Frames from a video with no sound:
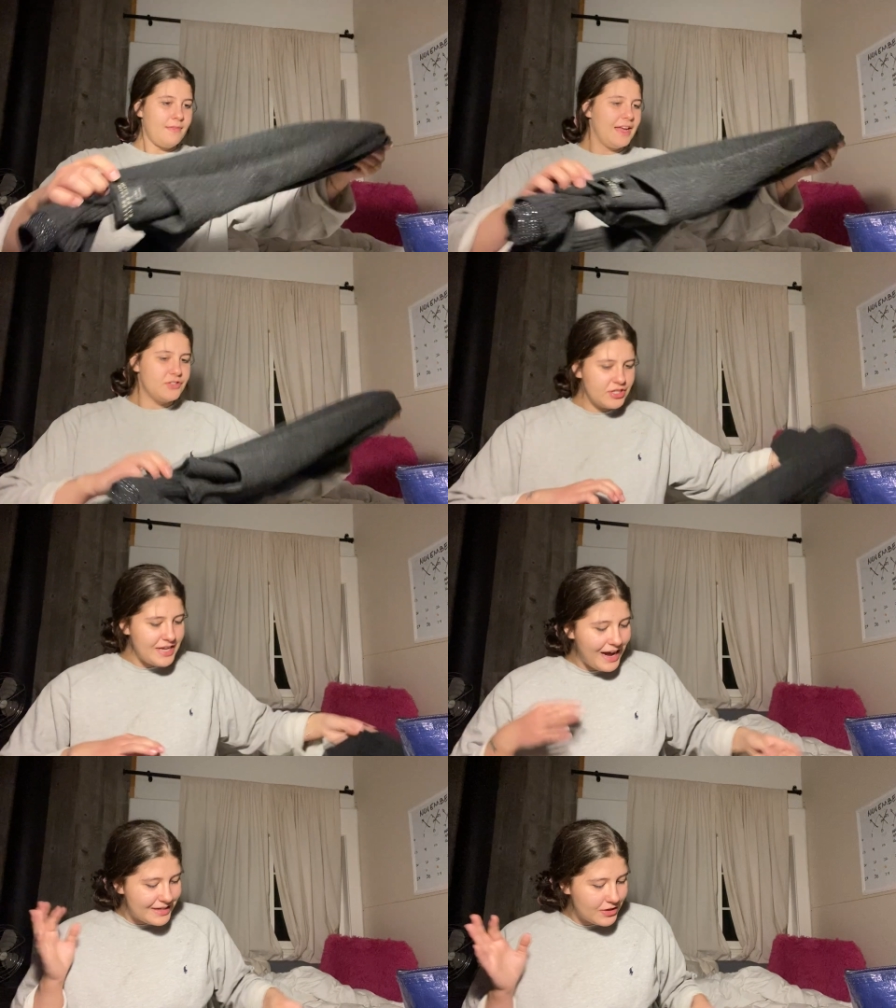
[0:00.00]
it just
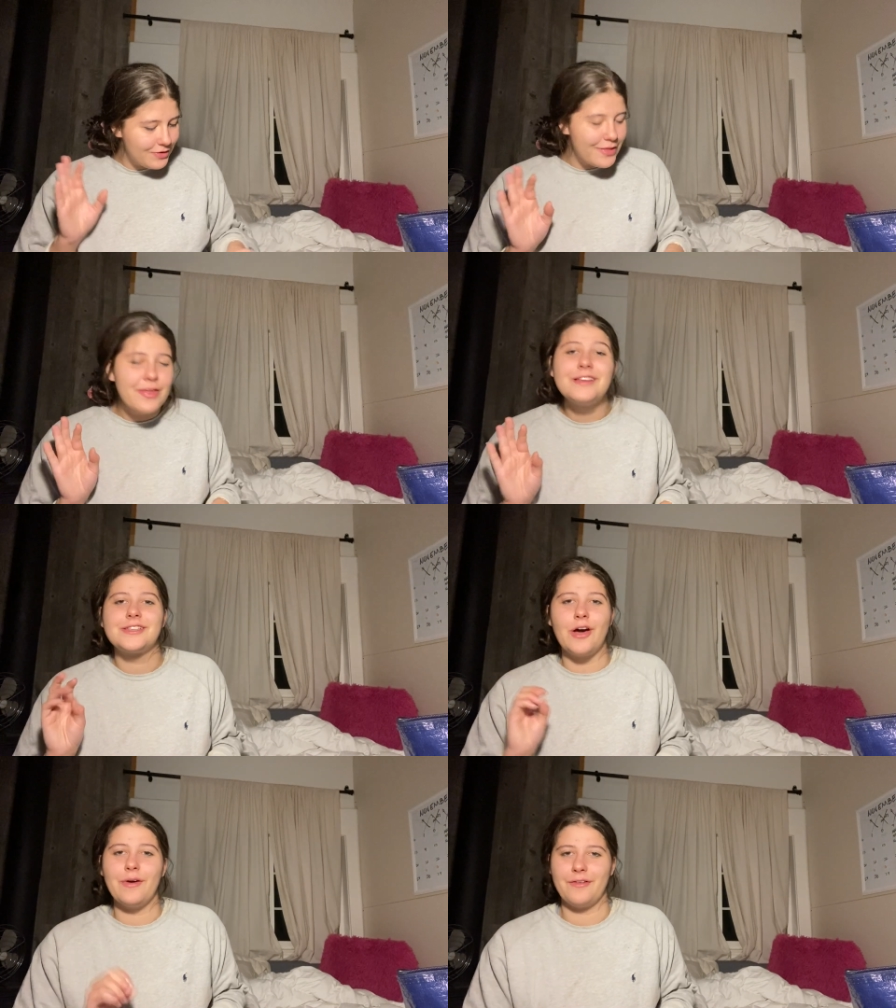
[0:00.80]
has all the things
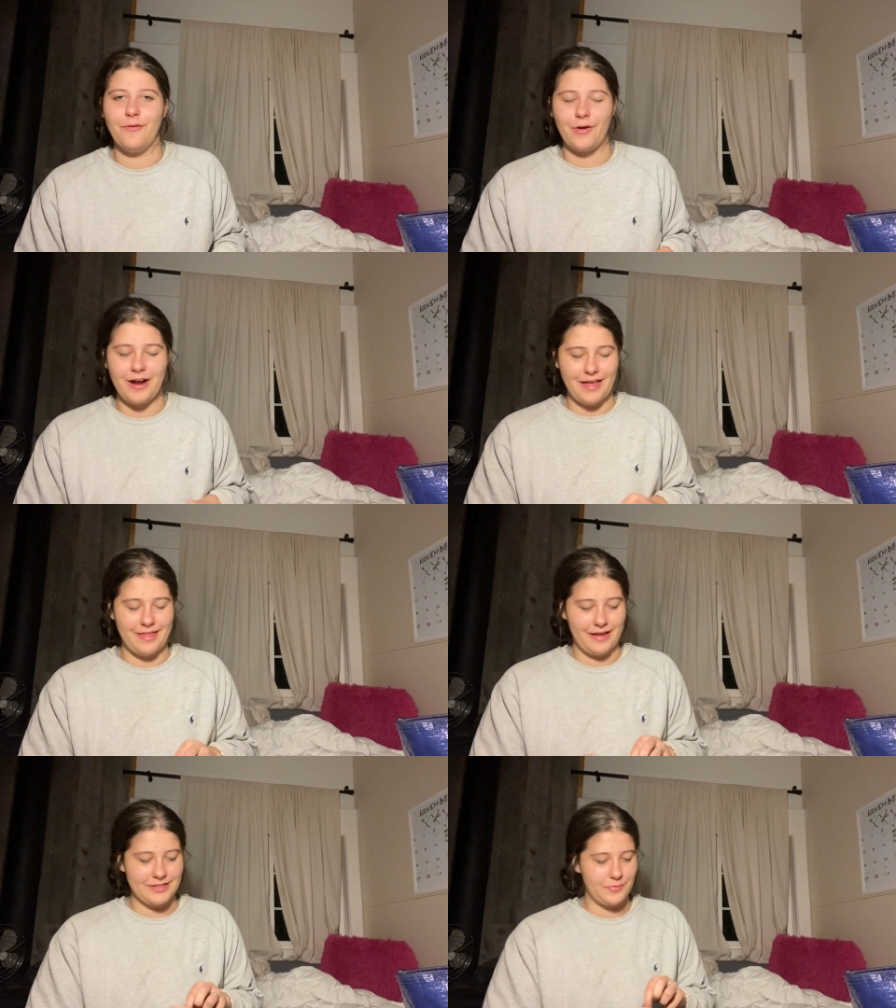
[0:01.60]
going for it, I
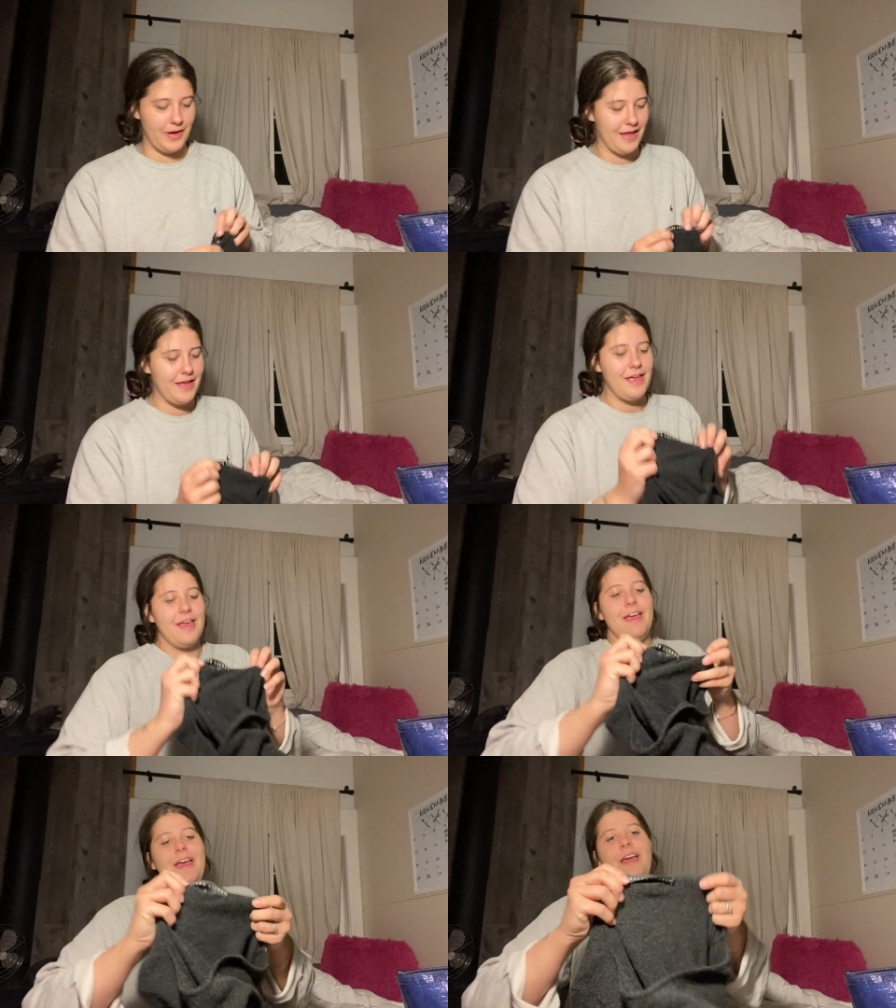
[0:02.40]
think is what
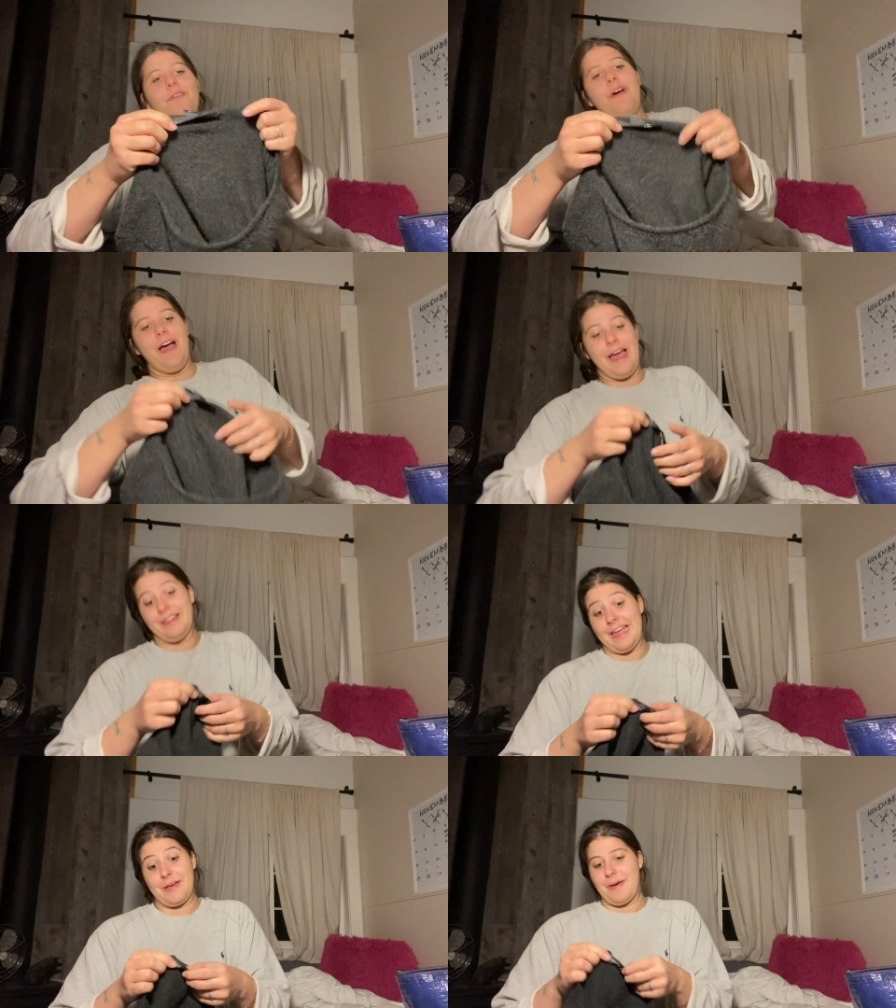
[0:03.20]
I
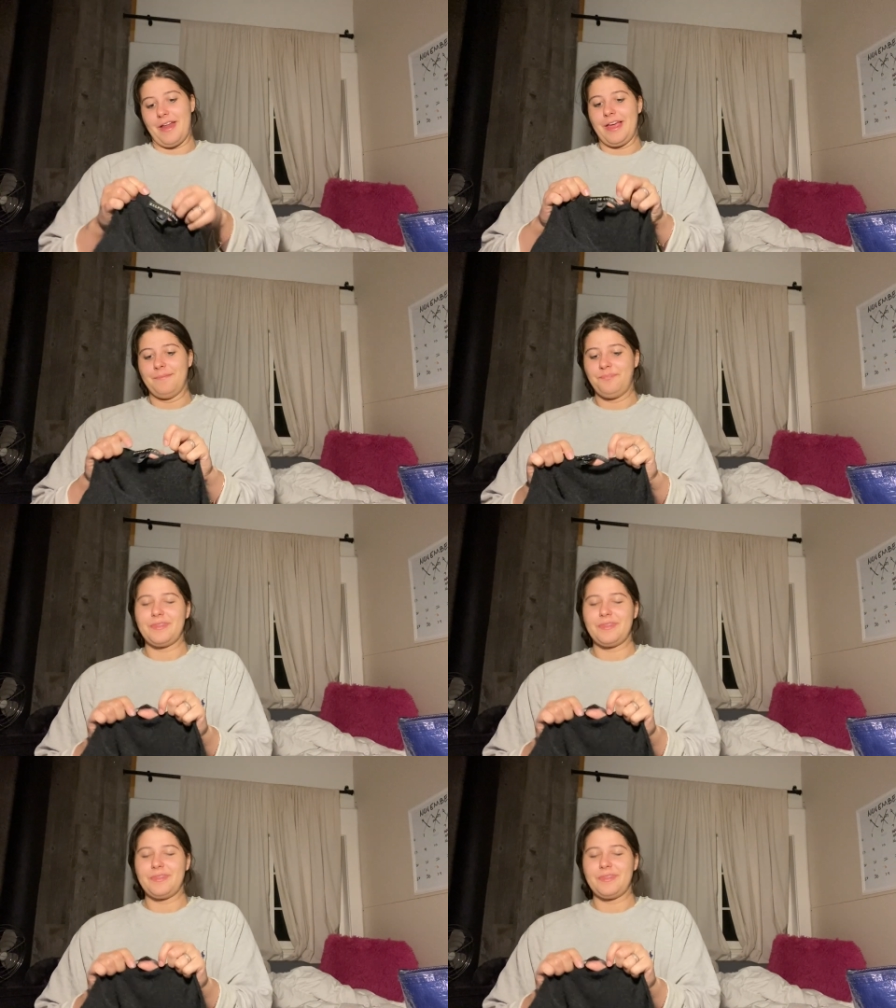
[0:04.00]
like about it.